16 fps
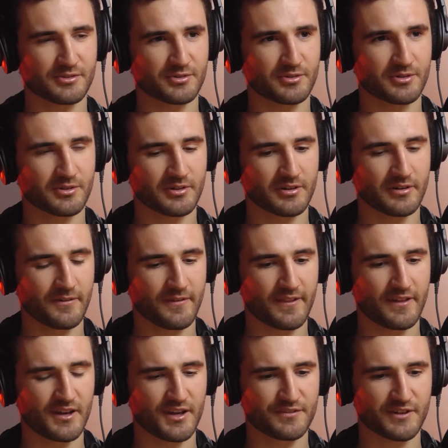or
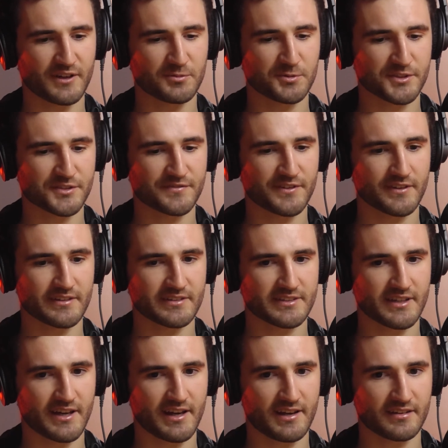if I was feeling
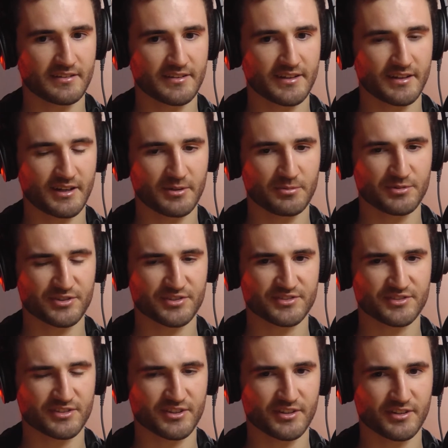down, then I would
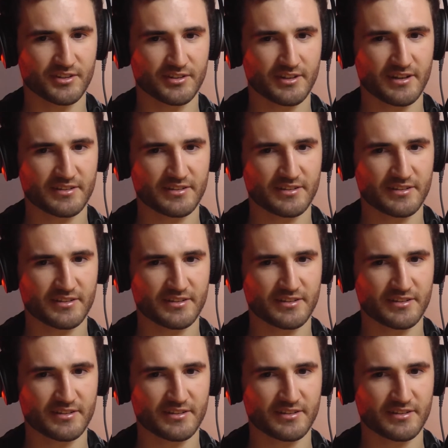just go.